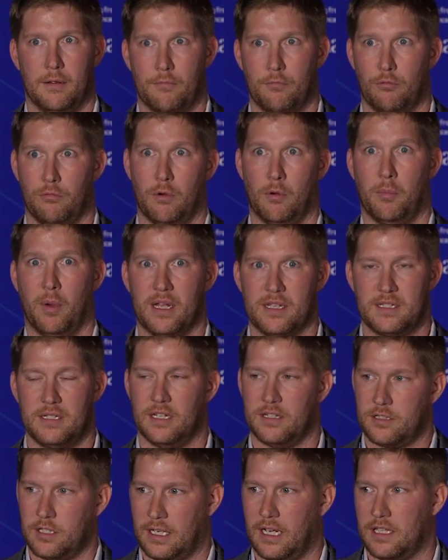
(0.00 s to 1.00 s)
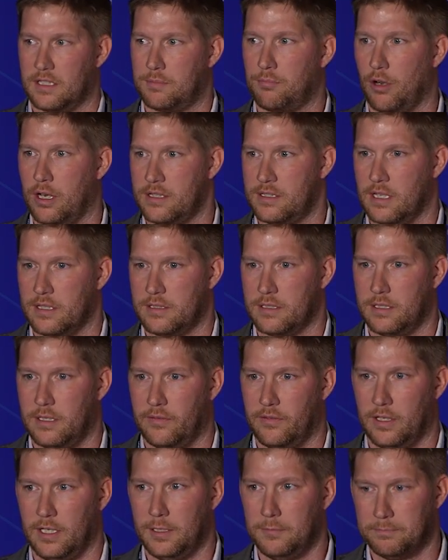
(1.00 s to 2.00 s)
robustness against price
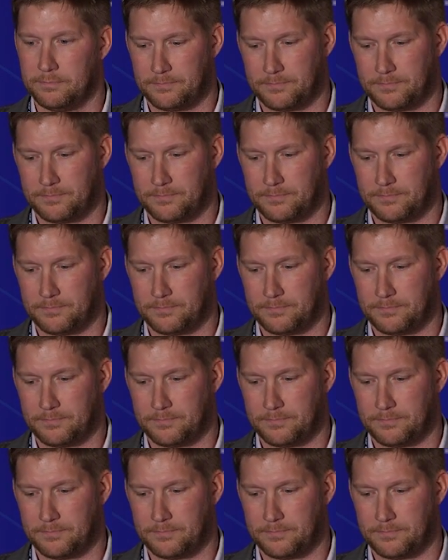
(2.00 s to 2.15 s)
sensitivity.